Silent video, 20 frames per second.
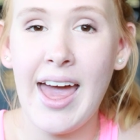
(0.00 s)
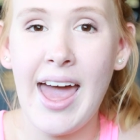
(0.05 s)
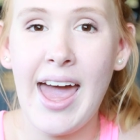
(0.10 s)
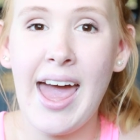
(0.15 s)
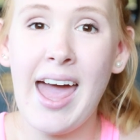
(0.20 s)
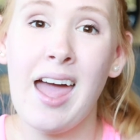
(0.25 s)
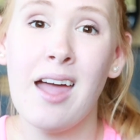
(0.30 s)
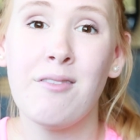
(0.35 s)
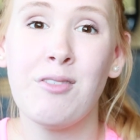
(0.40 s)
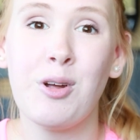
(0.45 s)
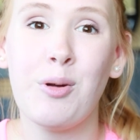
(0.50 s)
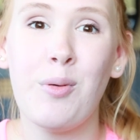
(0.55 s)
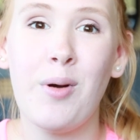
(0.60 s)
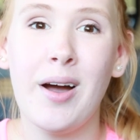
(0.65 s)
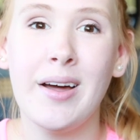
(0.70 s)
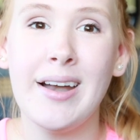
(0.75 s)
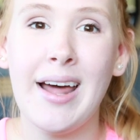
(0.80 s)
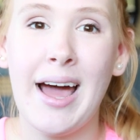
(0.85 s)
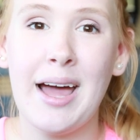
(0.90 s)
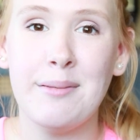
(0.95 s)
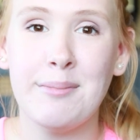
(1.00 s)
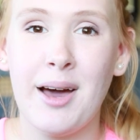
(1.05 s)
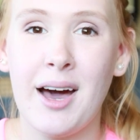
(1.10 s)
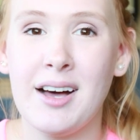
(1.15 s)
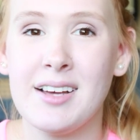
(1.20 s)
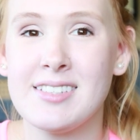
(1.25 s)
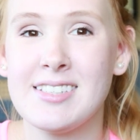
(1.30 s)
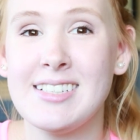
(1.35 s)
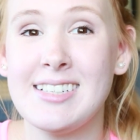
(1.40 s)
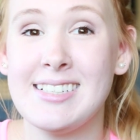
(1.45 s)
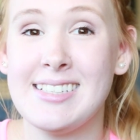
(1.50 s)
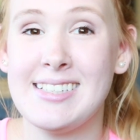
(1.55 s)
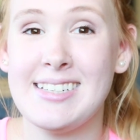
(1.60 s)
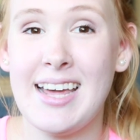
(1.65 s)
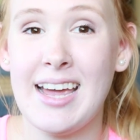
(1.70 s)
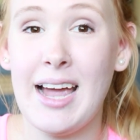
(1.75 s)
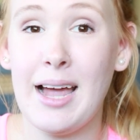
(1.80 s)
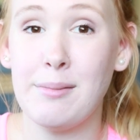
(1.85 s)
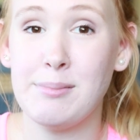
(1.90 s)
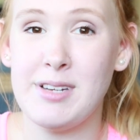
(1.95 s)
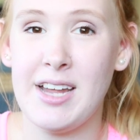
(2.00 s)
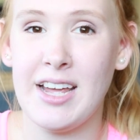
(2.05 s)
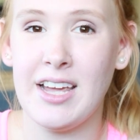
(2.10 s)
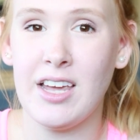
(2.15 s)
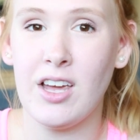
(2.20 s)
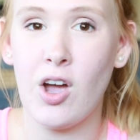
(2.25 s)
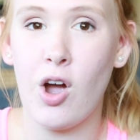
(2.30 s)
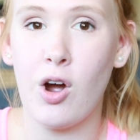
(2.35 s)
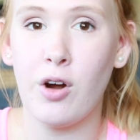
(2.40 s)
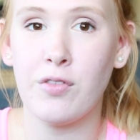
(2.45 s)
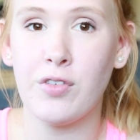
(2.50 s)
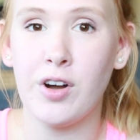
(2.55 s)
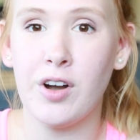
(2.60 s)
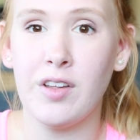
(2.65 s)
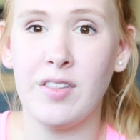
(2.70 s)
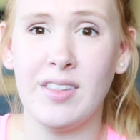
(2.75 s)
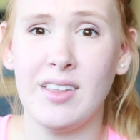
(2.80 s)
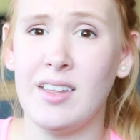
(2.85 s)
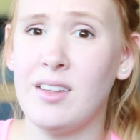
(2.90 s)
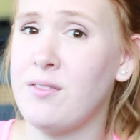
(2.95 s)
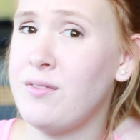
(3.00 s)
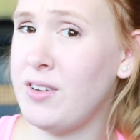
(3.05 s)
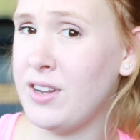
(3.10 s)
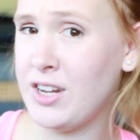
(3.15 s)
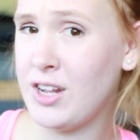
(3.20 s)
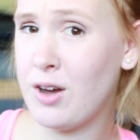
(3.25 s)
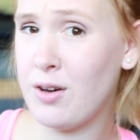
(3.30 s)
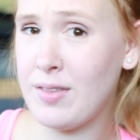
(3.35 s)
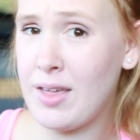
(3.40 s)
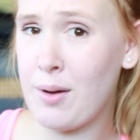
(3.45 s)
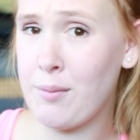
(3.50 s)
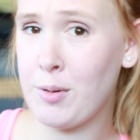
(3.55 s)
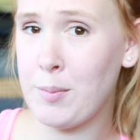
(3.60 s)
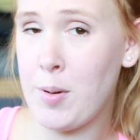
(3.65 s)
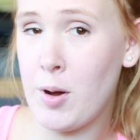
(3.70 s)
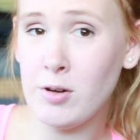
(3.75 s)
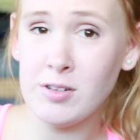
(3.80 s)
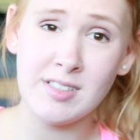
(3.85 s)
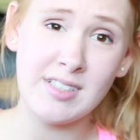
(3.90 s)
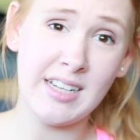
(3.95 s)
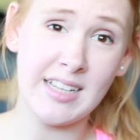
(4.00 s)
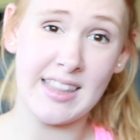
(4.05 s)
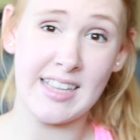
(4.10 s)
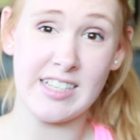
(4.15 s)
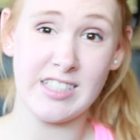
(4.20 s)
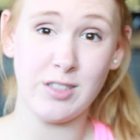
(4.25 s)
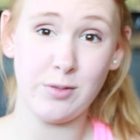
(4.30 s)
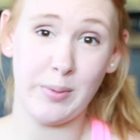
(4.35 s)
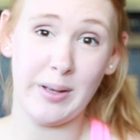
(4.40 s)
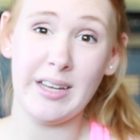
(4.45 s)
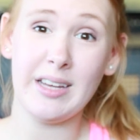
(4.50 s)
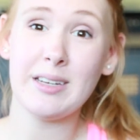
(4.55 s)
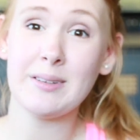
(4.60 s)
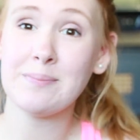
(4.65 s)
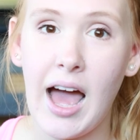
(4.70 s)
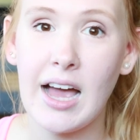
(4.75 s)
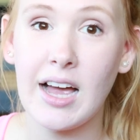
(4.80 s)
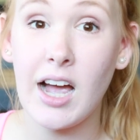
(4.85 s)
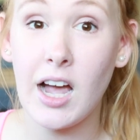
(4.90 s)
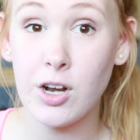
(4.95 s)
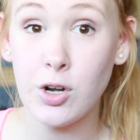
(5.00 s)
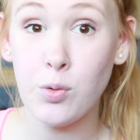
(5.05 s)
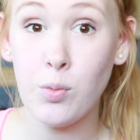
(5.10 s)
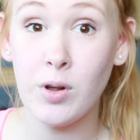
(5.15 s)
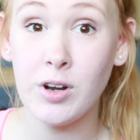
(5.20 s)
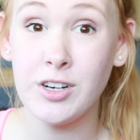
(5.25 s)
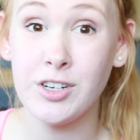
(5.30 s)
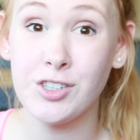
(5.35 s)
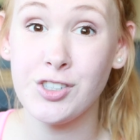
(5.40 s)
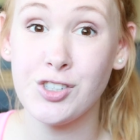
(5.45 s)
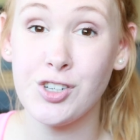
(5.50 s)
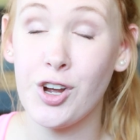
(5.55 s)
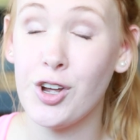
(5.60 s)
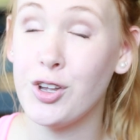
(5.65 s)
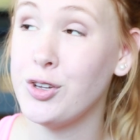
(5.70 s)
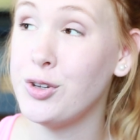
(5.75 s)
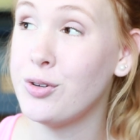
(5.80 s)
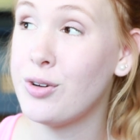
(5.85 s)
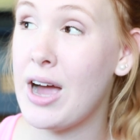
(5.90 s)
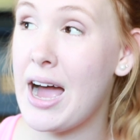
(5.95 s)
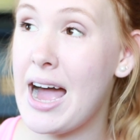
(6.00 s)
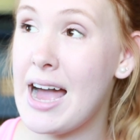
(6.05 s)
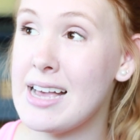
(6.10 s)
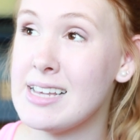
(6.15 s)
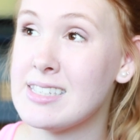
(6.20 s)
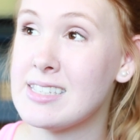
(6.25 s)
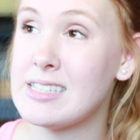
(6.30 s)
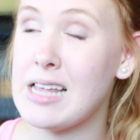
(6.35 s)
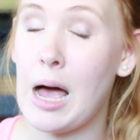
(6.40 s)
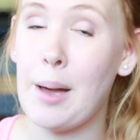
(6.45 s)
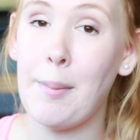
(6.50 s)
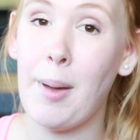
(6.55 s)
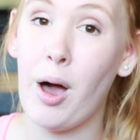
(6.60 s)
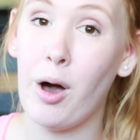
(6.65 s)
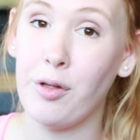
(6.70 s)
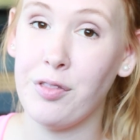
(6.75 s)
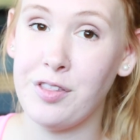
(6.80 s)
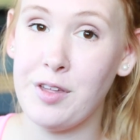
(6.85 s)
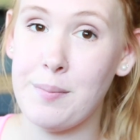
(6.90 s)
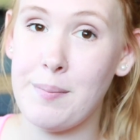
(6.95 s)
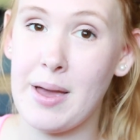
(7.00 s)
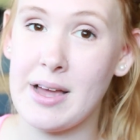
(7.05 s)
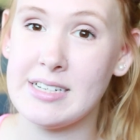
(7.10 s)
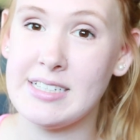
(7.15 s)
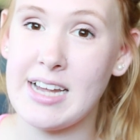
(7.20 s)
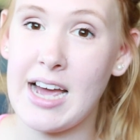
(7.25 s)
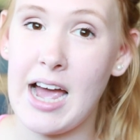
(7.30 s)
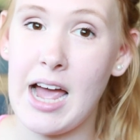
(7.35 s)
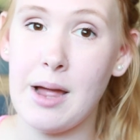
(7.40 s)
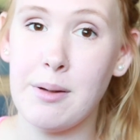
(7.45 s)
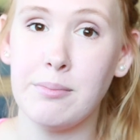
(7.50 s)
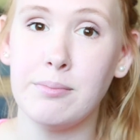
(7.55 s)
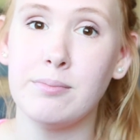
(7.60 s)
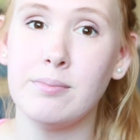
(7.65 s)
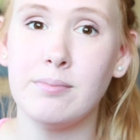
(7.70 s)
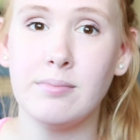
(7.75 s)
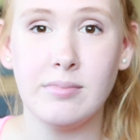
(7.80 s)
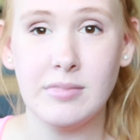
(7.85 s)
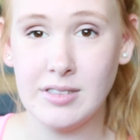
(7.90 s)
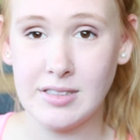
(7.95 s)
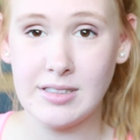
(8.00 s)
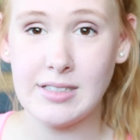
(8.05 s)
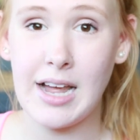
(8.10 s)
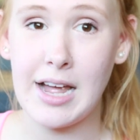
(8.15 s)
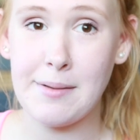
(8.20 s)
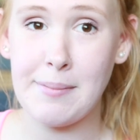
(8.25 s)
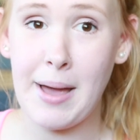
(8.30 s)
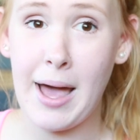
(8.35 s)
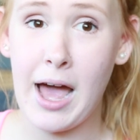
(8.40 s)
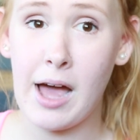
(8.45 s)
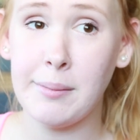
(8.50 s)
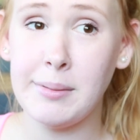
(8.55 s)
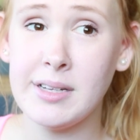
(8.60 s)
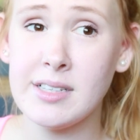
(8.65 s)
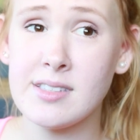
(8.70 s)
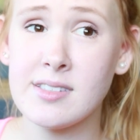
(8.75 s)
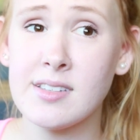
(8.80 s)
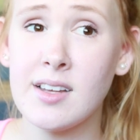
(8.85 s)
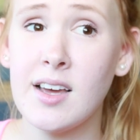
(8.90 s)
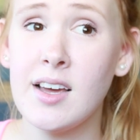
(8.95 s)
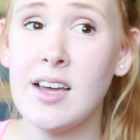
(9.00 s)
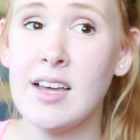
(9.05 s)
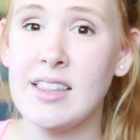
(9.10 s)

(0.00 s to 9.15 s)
Hey everyone, I'm Allison and today I'm taking over the video that we're posting this week. I kind of wanted to show you guys some healthy bedtime type habits.